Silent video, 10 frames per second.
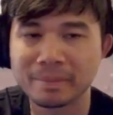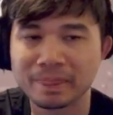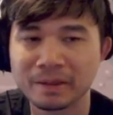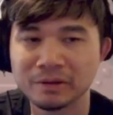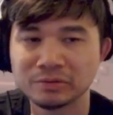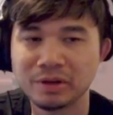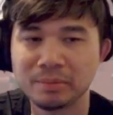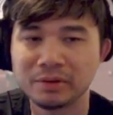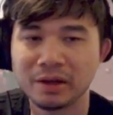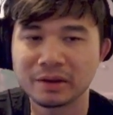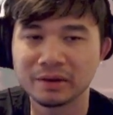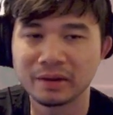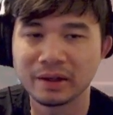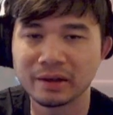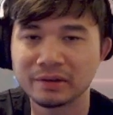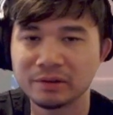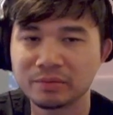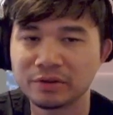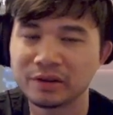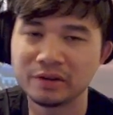Because we're not blocking that. They're
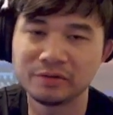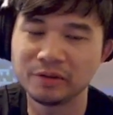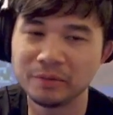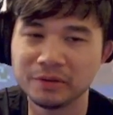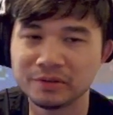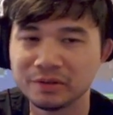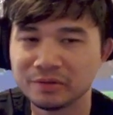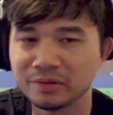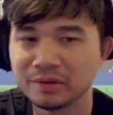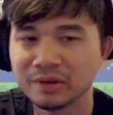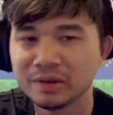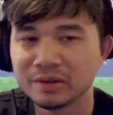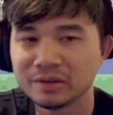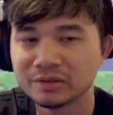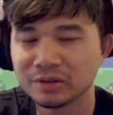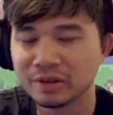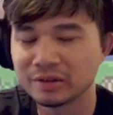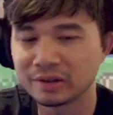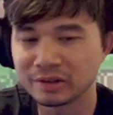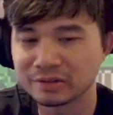probably going to flip this even. So that
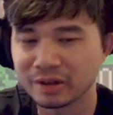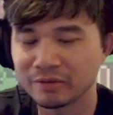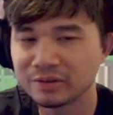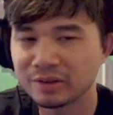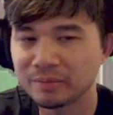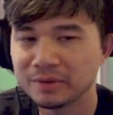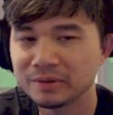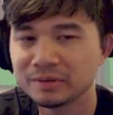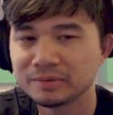it's like a 7-something.